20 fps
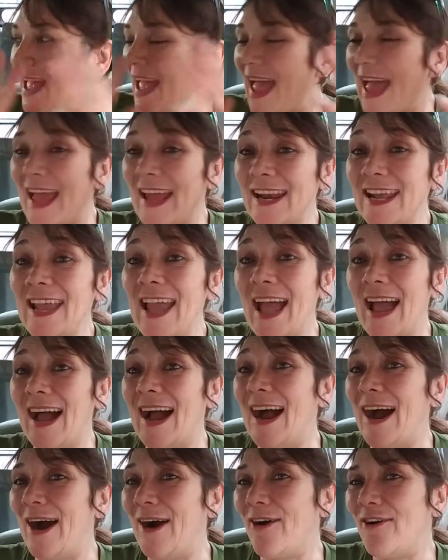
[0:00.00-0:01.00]

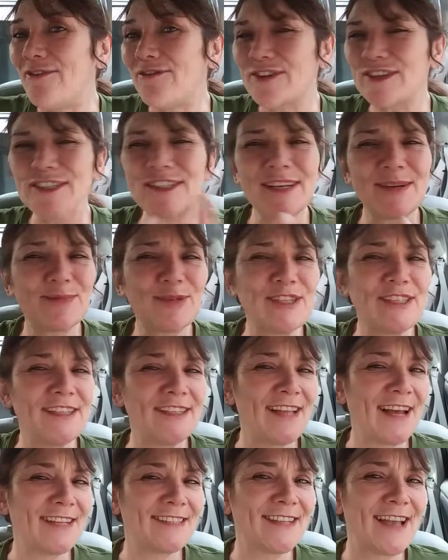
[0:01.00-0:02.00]
Anyhow, for some reason
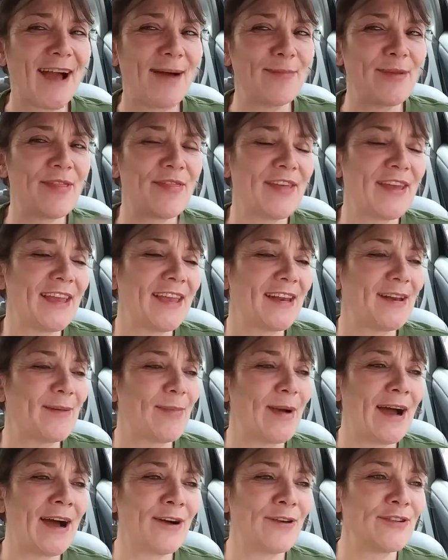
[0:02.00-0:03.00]
that's got me thinking
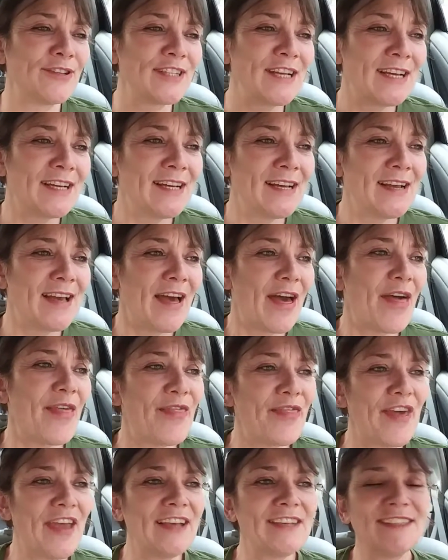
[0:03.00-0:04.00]
about
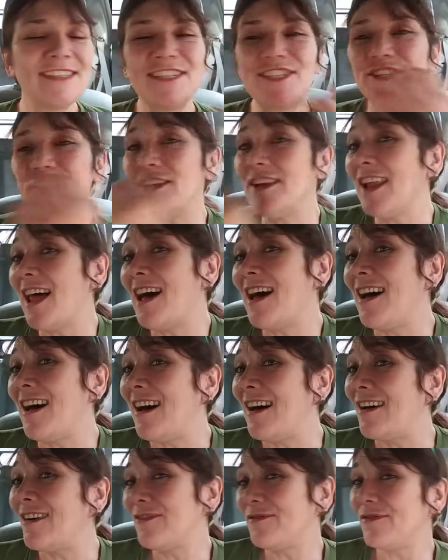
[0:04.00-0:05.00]
things that you
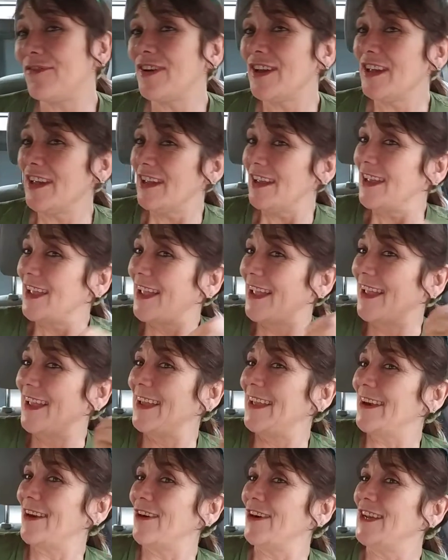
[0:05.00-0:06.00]
love
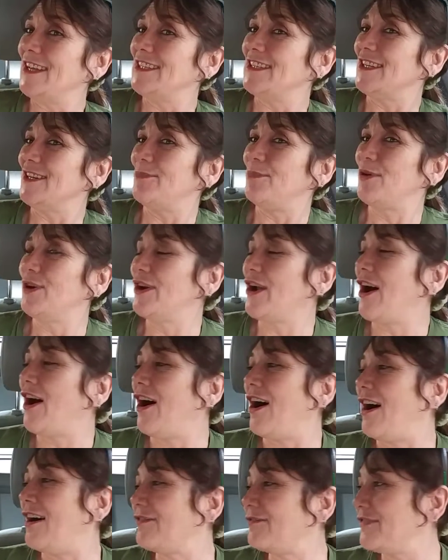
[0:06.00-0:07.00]
and are easy to put
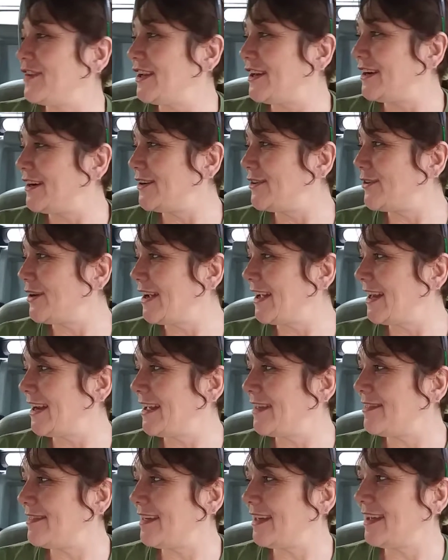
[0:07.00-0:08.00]
off, you know. And
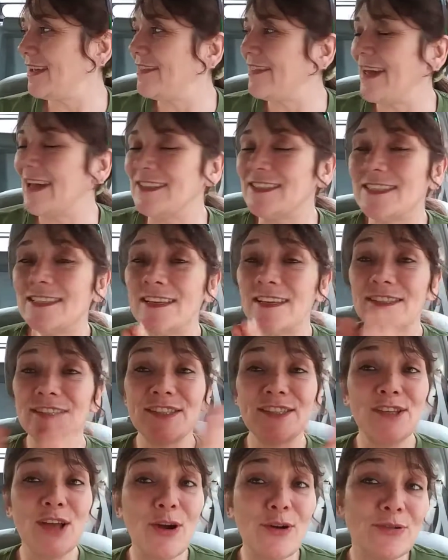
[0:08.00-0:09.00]
I think that's
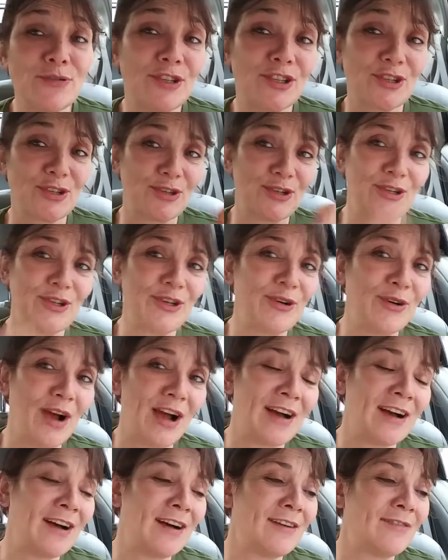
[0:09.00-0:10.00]
so true
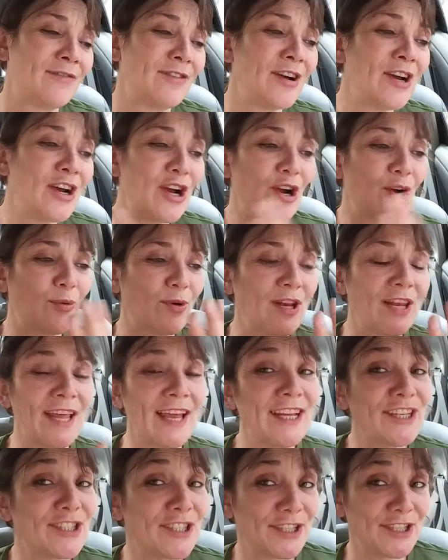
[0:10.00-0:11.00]
of
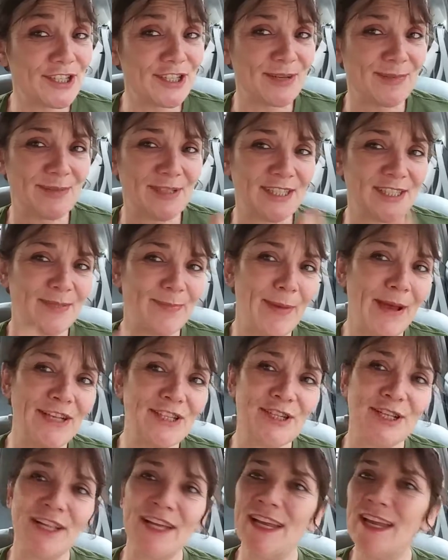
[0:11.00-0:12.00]
relationships,
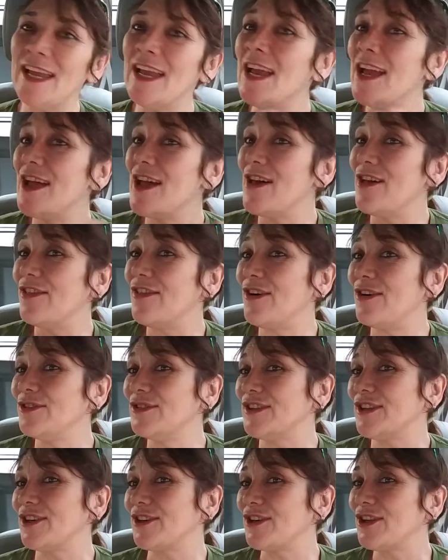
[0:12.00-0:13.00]
especially
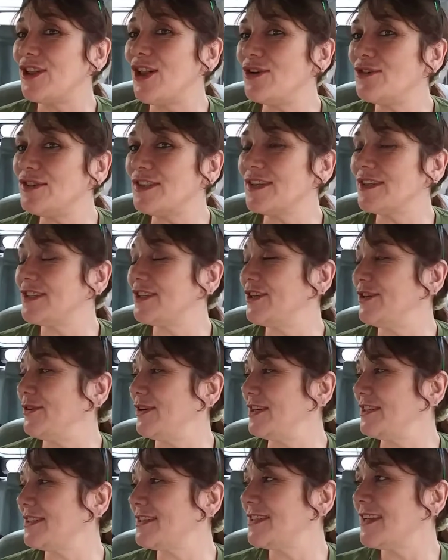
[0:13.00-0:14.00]
those that are closest to
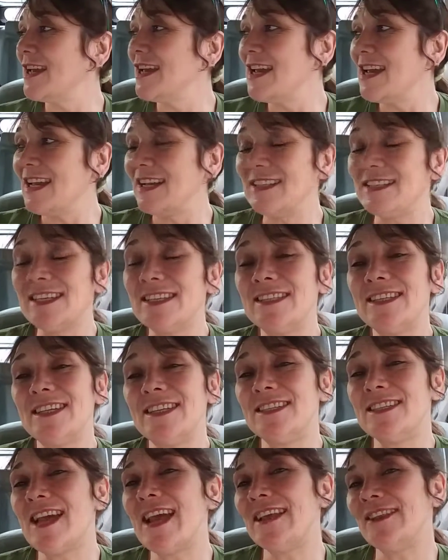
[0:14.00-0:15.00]
us. It's easy
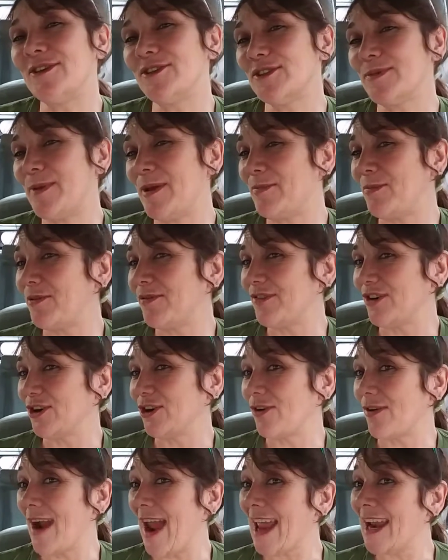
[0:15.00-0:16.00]
to take those people for
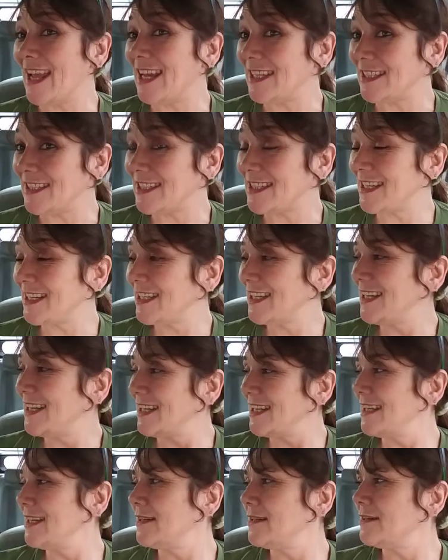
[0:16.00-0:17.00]
granted.
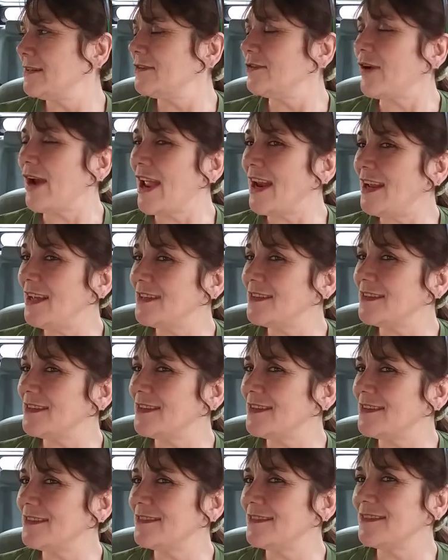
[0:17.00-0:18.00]
Granite?
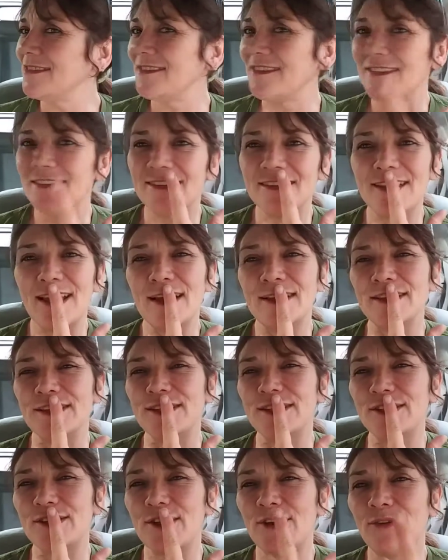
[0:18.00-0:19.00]
That's a
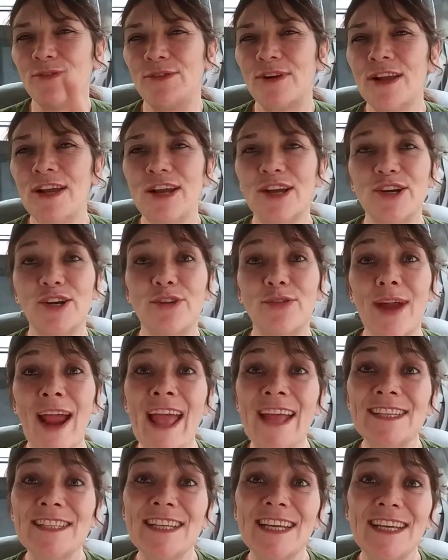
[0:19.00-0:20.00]
stone.
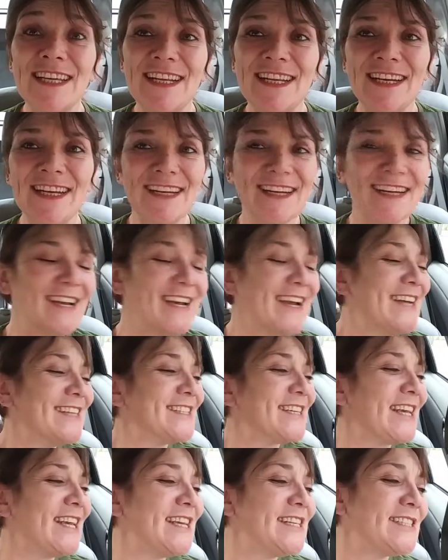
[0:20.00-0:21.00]
Granted.
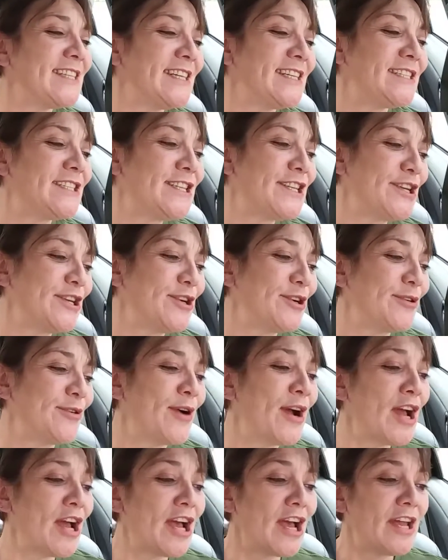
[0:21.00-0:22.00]
It's easy to
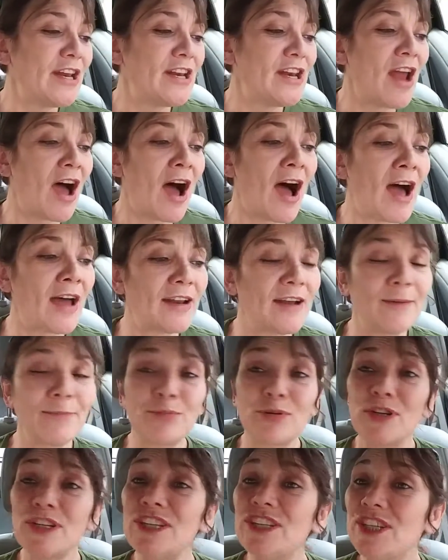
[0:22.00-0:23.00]
not
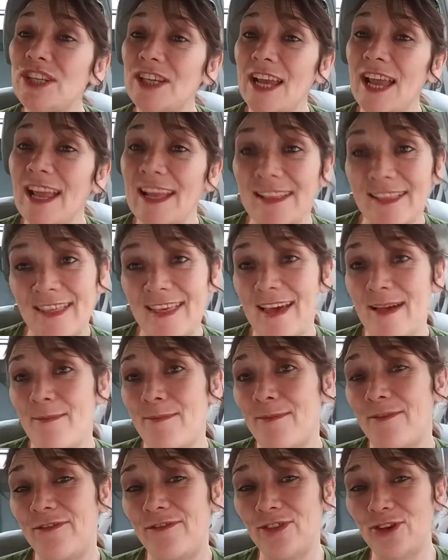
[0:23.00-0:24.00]
appreciate
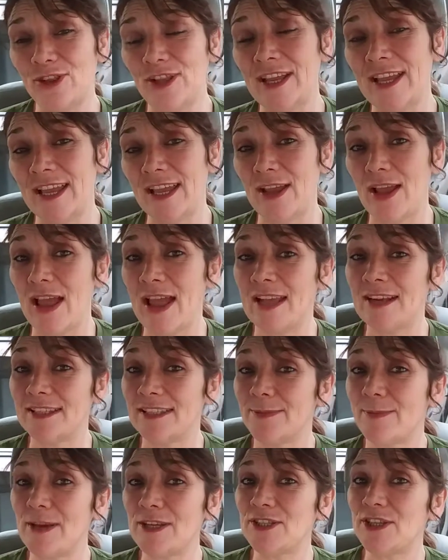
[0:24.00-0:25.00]
them fully, and
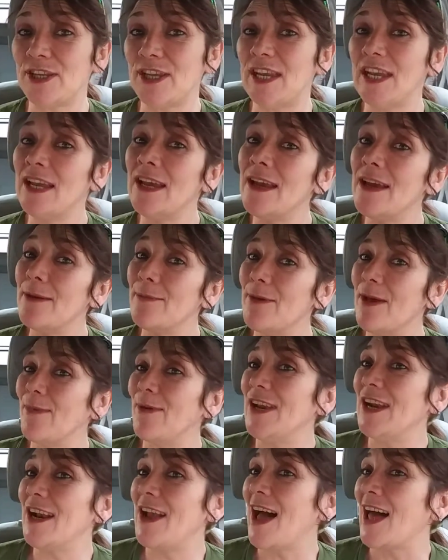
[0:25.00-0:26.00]
especially maybe
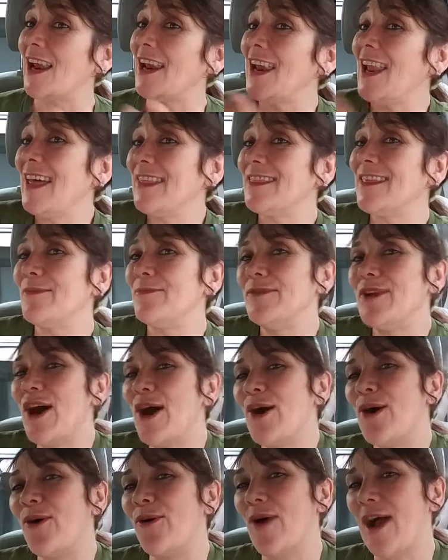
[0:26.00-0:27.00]
to not let them
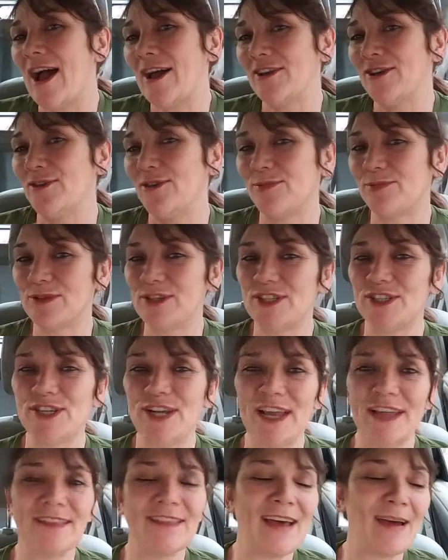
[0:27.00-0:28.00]
know how you
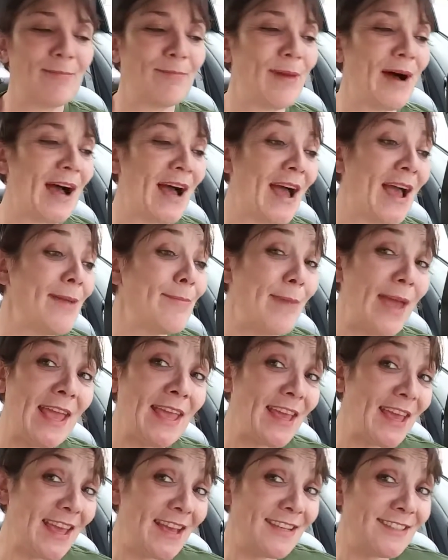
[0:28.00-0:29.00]
appreciate them by
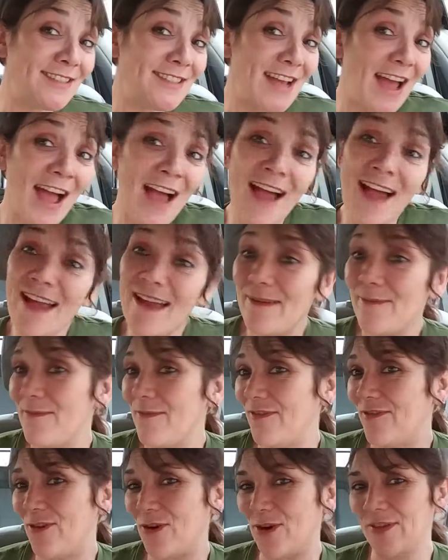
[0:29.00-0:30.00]
making time
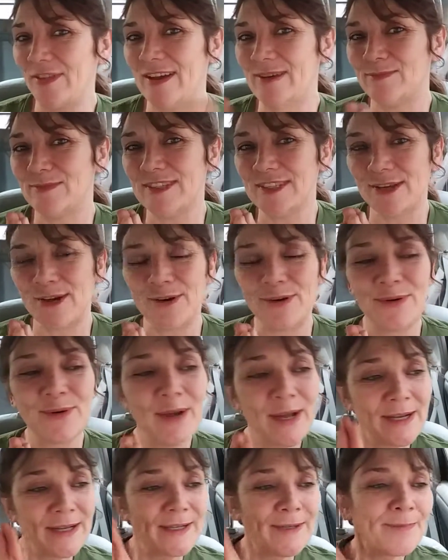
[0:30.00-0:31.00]
for them. So
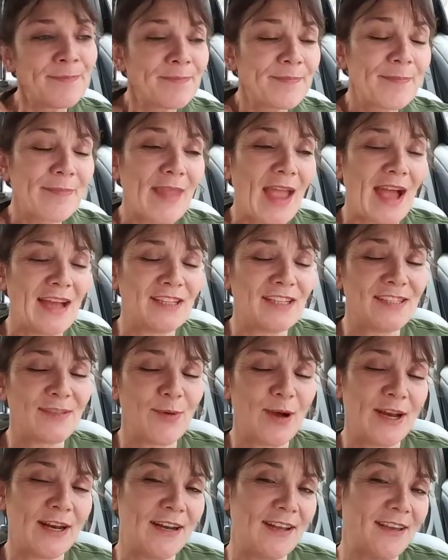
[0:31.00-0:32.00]
I just
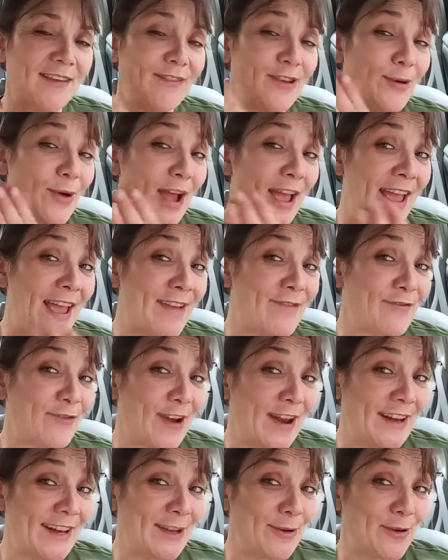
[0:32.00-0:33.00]
wanted to give you a
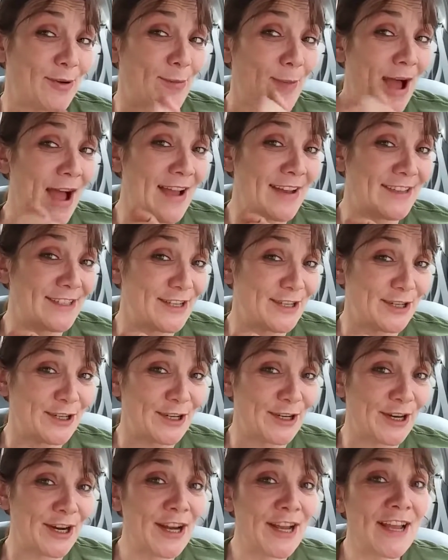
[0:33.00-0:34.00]
friendly
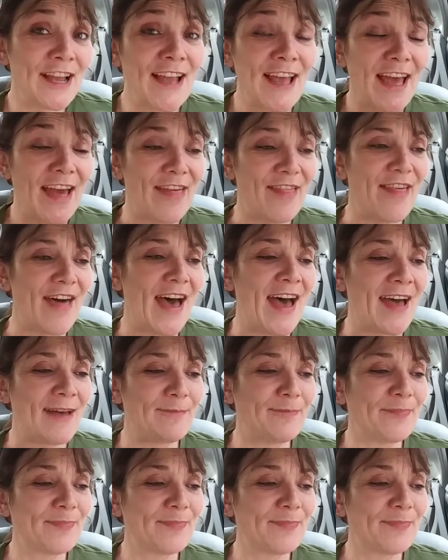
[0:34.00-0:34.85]
reminder that,